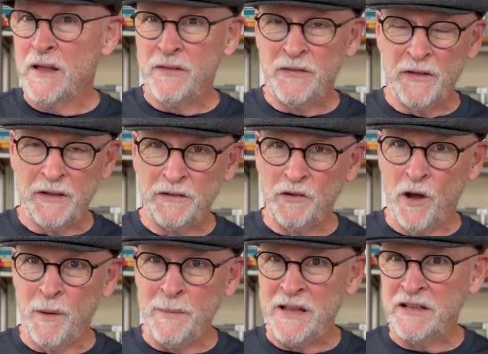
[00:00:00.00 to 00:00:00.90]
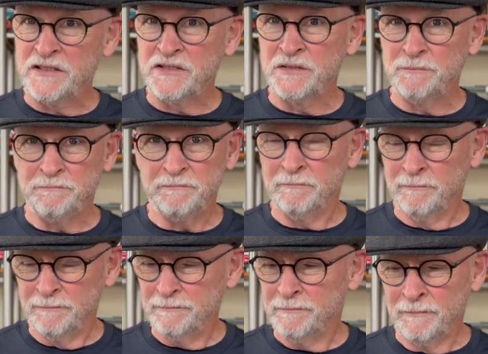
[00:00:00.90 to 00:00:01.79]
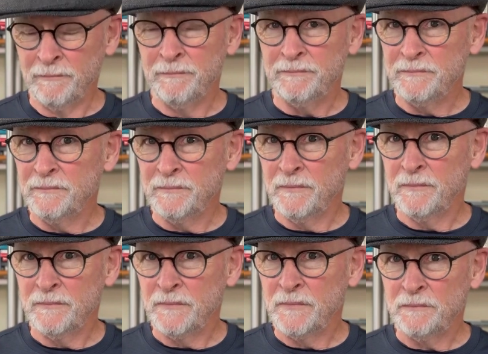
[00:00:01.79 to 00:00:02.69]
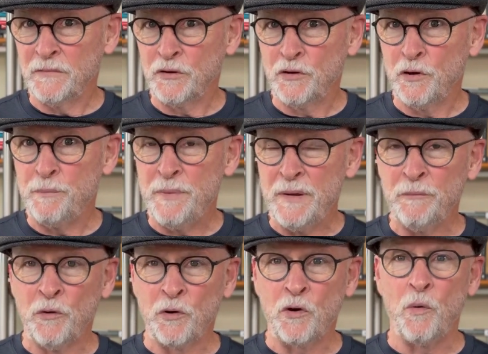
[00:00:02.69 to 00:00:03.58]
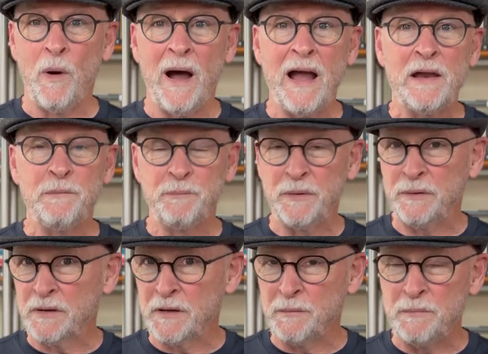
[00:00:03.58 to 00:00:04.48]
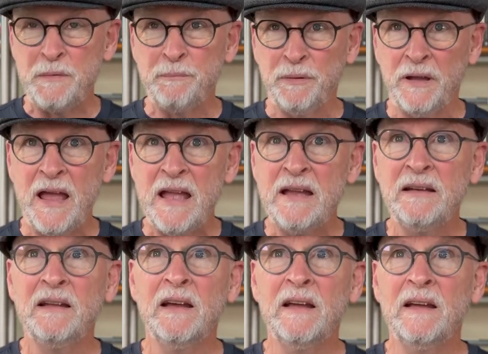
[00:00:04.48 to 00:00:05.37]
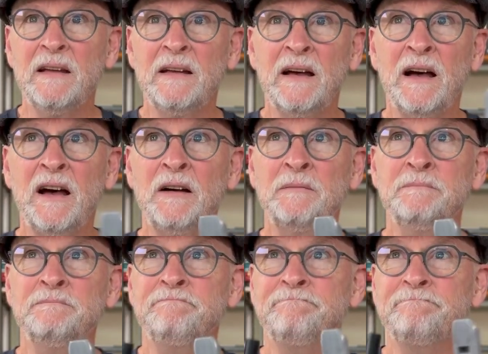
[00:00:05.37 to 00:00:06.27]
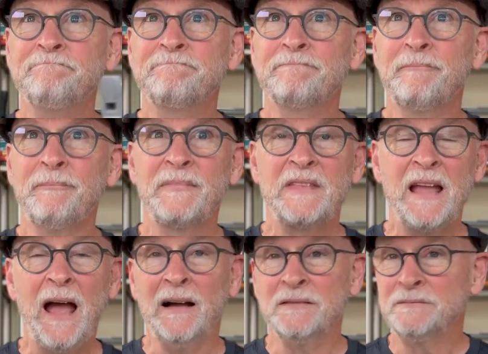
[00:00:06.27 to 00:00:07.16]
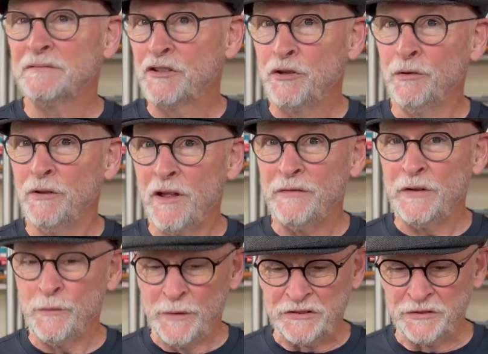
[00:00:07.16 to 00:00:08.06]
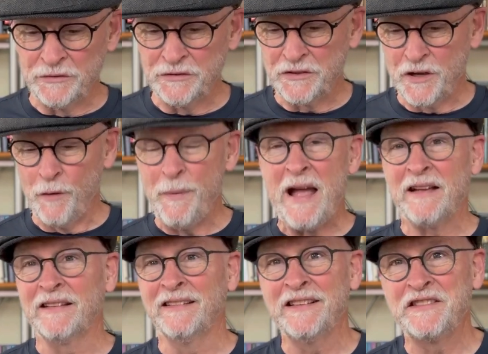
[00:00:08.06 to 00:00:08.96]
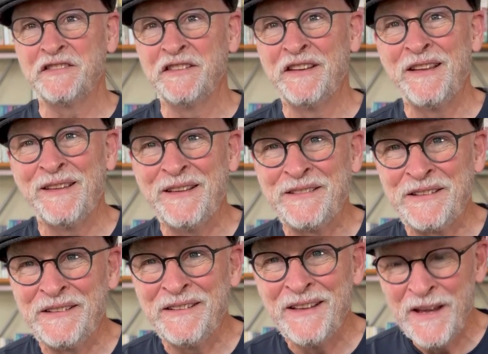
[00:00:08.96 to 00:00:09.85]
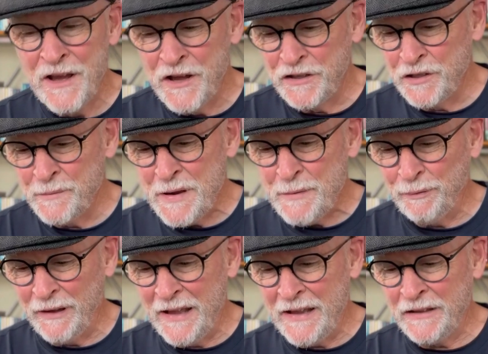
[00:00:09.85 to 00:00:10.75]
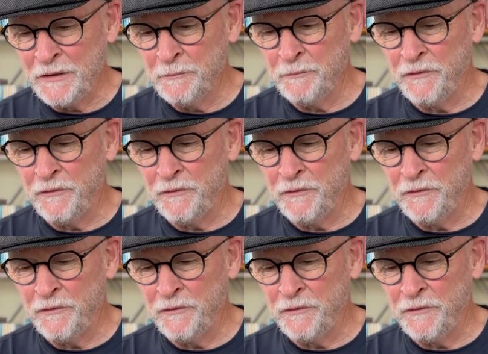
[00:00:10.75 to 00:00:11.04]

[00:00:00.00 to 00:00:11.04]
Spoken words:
The Dominic's a good bit more quiet, but can be played. Yeah, two lovely whistles. Go back and listen to me playing them.